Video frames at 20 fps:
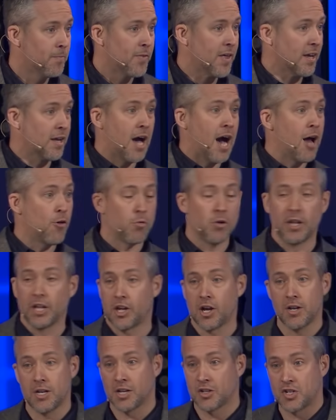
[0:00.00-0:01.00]
that God
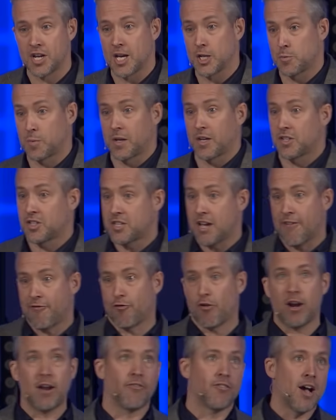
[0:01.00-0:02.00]
really couldn't exist because
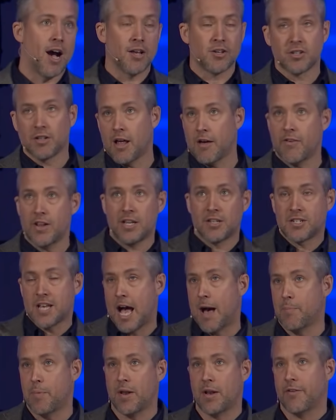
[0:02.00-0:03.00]
suffering, if God's loving, he'd
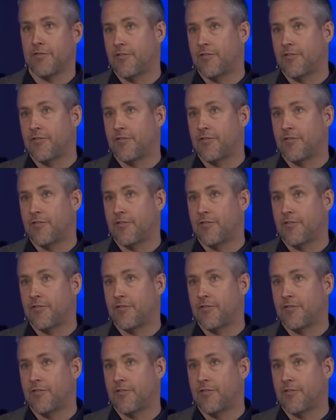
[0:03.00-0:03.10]
stop it.